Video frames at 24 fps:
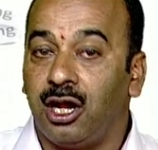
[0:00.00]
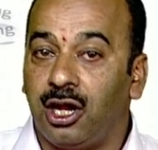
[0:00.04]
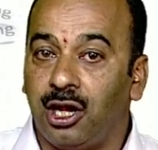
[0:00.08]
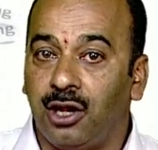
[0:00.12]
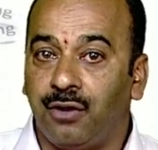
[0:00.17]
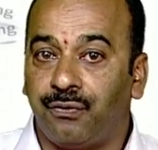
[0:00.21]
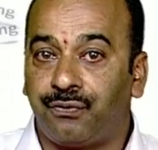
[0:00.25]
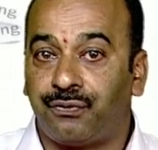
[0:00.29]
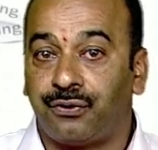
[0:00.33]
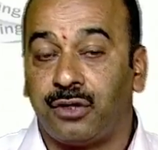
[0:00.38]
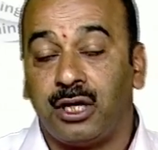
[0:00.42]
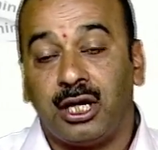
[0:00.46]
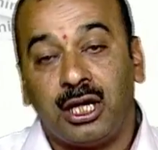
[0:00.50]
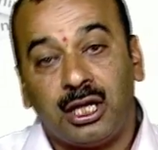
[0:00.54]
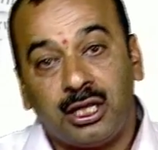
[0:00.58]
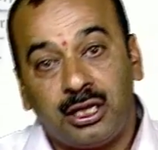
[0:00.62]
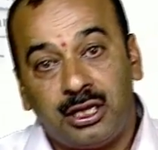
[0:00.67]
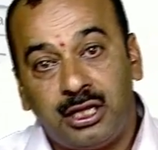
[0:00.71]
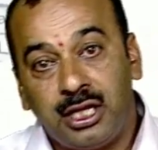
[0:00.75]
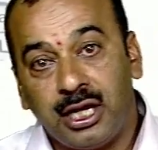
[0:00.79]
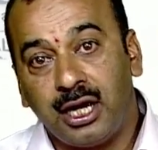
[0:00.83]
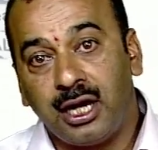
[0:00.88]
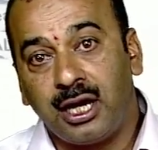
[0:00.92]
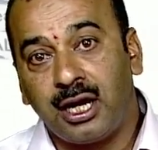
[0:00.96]
if
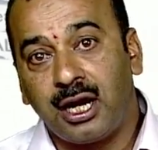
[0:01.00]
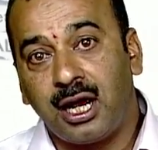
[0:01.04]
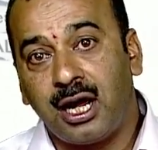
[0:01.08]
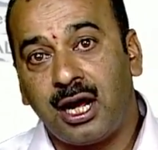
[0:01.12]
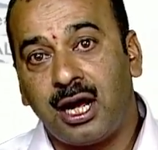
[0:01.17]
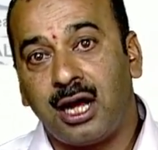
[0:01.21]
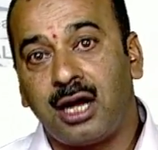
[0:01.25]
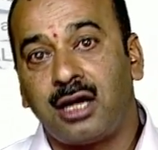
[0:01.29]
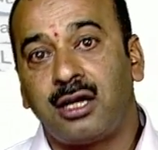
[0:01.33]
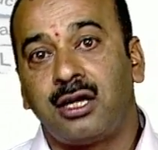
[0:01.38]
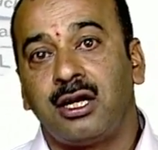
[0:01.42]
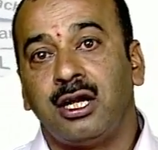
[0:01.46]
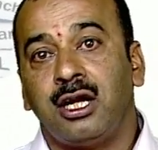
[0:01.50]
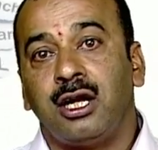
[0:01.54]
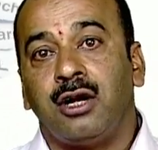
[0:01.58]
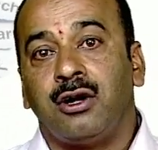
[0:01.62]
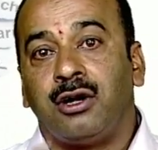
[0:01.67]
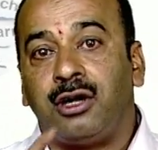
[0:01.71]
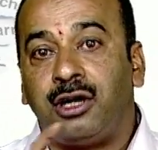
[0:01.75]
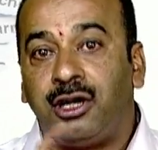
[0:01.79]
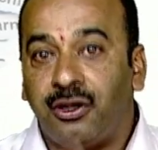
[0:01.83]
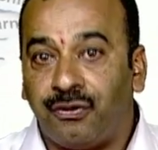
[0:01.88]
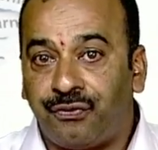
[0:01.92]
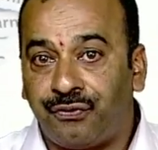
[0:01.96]
there are
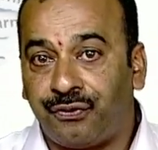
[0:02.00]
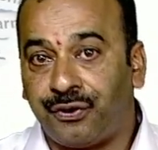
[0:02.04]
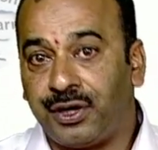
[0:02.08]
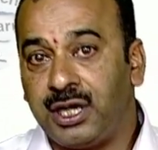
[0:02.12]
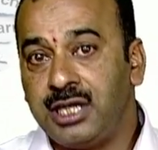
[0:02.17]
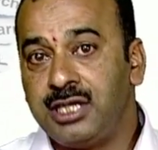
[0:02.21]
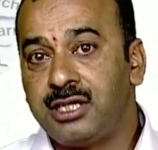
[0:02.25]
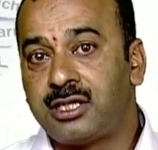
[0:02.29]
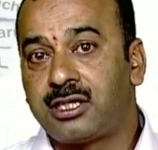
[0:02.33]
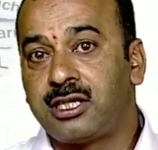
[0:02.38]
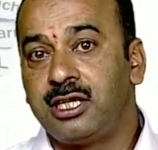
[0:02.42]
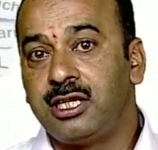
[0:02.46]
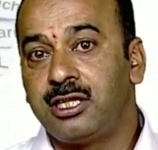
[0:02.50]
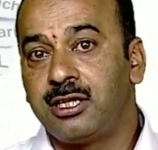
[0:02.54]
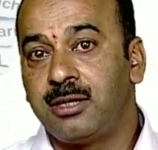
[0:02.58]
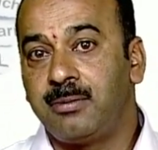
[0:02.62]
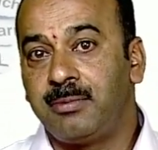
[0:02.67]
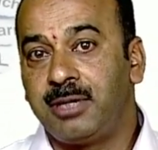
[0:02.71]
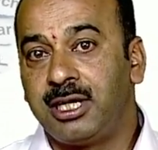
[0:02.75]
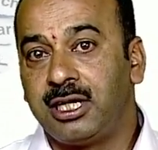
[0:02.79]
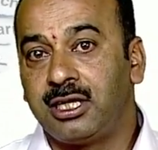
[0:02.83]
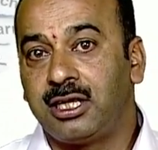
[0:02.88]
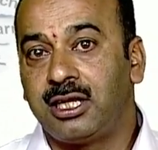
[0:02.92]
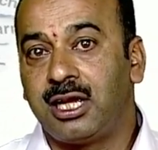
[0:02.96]
differences
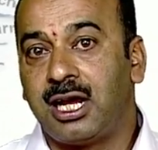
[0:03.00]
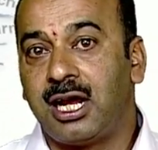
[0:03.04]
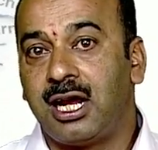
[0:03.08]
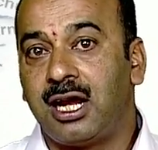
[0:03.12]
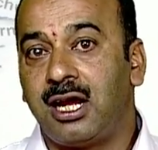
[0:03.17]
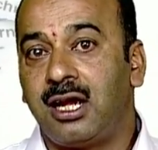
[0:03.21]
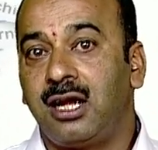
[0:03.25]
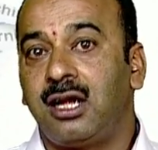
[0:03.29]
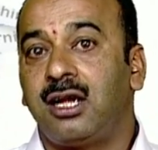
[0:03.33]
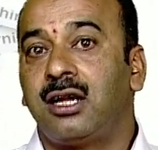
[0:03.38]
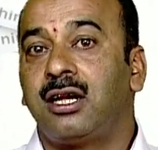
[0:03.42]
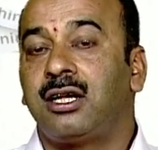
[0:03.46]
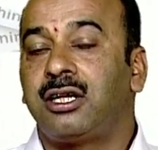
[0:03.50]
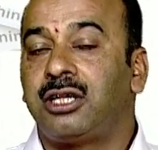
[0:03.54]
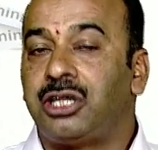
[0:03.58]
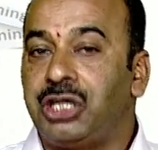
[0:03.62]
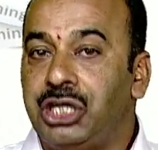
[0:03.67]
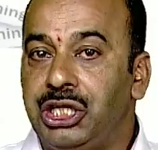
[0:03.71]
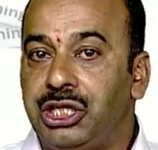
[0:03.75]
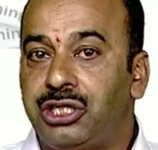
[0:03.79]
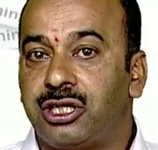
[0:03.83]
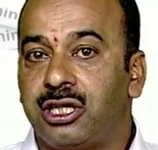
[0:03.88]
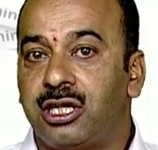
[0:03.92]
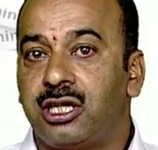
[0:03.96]
among the
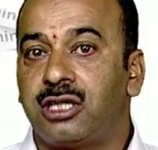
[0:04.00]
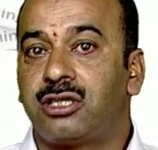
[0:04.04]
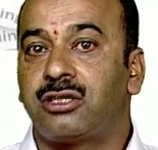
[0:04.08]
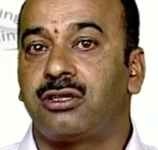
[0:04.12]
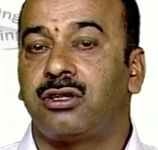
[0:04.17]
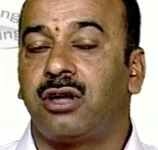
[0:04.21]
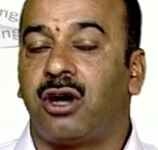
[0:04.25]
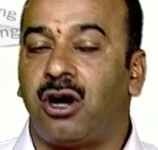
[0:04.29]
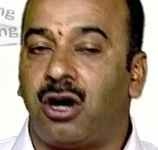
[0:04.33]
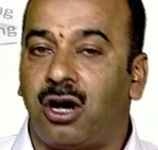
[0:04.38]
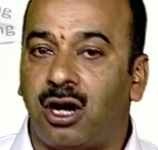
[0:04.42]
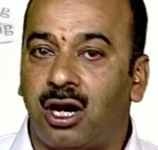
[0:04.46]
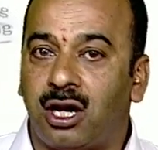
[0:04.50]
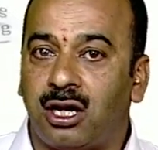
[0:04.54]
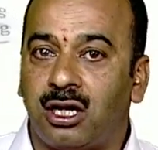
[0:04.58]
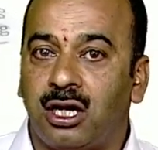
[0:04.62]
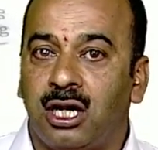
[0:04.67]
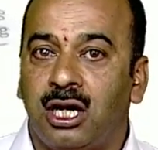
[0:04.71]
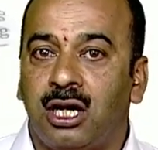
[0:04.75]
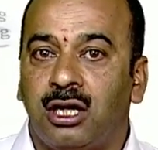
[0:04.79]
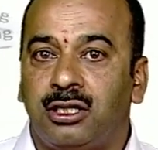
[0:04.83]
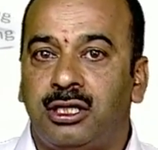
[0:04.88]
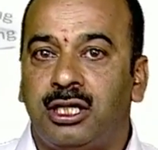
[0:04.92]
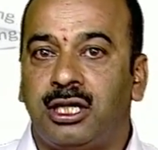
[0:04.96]
teachers or
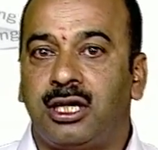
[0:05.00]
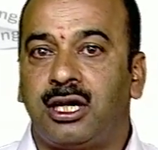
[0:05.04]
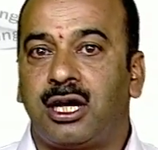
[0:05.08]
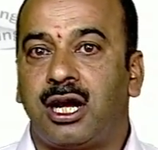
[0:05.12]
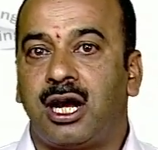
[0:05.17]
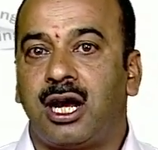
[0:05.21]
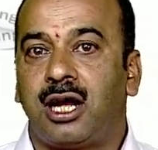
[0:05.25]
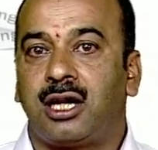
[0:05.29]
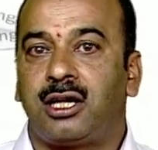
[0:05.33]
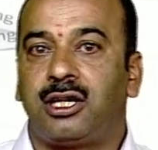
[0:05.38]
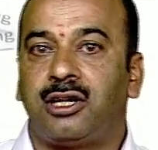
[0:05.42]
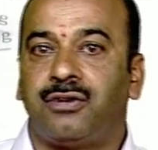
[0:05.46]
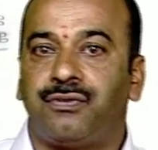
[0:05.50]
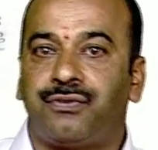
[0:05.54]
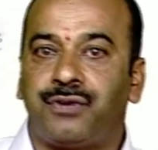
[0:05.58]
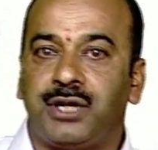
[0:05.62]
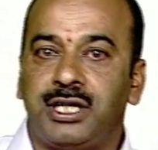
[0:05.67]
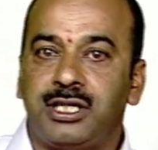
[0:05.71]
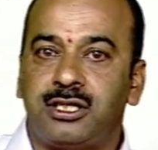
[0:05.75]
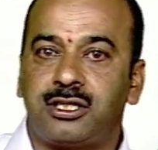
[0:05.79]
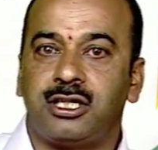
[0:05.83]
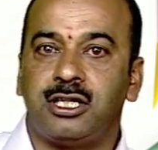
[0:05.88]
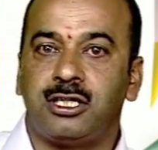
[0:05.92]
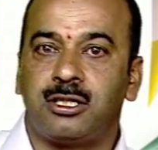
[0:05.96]
there are
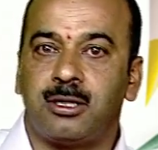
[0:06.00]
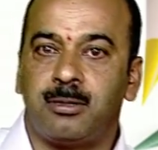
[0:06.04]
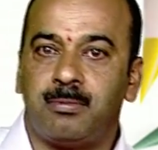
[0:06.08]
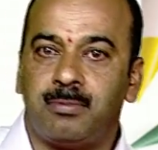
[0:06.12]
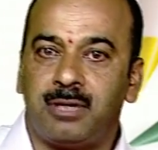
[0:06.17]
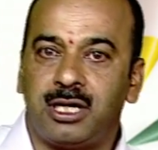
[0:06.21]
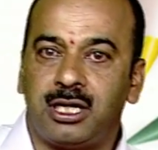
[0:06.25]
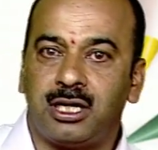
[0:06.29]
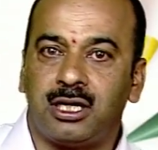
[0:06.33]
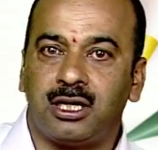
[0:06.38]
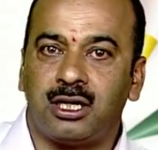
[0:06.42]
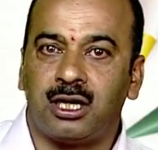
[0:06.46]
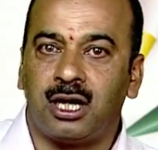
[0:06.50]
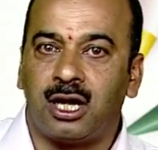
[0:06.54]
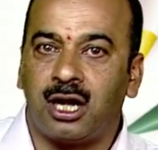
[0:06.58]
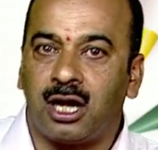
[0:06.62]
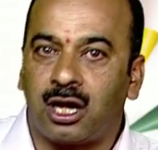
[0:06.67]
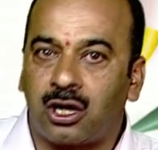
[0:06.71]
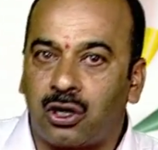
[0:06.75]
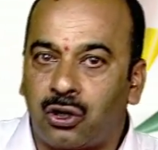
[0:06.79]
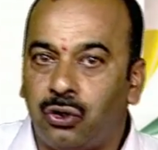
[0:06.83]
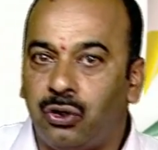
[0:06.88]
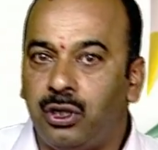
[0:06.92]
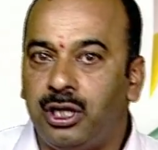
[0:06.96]
differences among
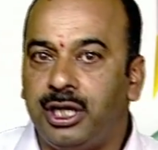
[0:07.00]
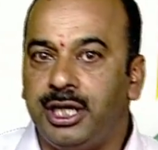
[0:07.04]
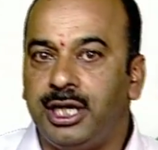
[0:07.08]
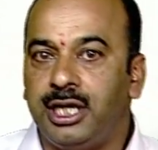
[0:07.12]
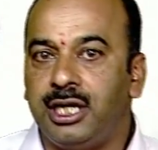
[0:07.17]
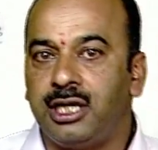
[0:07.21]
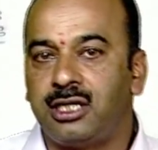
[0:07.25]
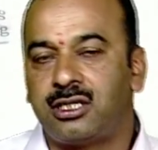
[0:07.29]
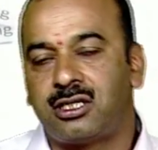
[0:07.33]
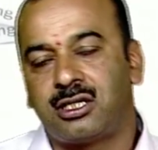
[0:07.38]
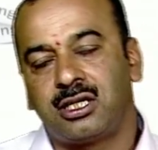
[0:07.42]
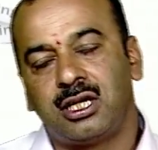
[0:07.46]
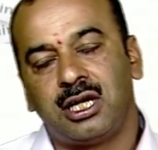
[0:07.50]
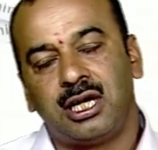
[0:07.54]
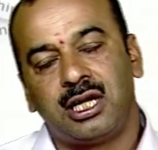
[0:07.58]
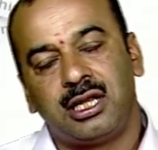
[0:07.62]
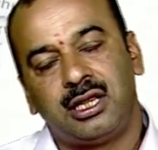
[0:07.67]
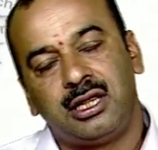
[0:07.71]
uh, colleagues,